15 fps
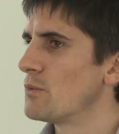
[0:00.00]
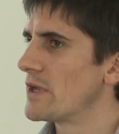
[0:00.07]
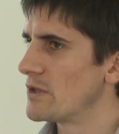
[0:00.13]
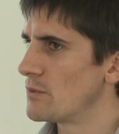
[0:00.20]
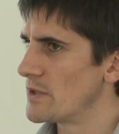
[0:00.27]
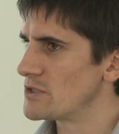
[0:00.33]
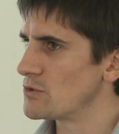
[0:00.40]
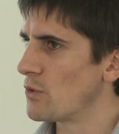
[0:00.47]

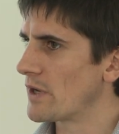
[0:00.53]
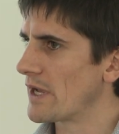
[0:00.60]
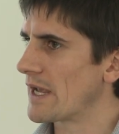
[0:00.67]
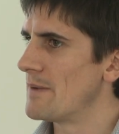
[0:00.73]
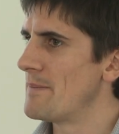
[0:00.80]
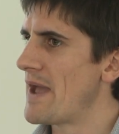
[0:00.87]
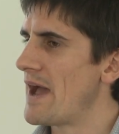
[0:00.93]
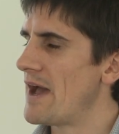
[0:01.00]
whether we're
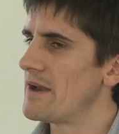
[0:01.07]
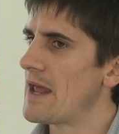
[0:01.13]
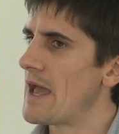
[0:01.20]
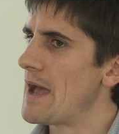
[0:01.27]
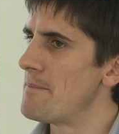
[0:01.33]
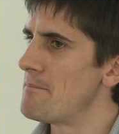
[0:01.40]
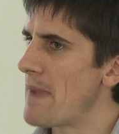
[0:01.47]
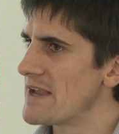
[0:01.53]
talking
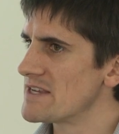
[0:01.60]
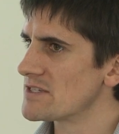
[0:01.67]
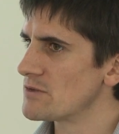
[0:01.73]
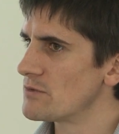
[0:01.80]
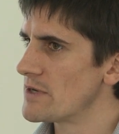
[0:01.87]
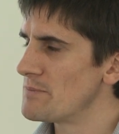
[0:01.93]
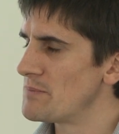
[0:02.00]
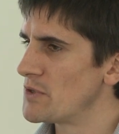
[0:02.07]
about
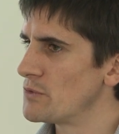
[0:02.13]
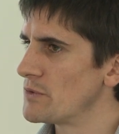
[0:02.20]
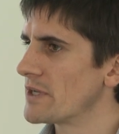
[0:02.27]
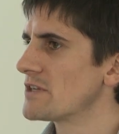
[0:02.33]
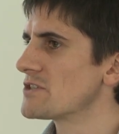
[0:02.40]
masonry buildings,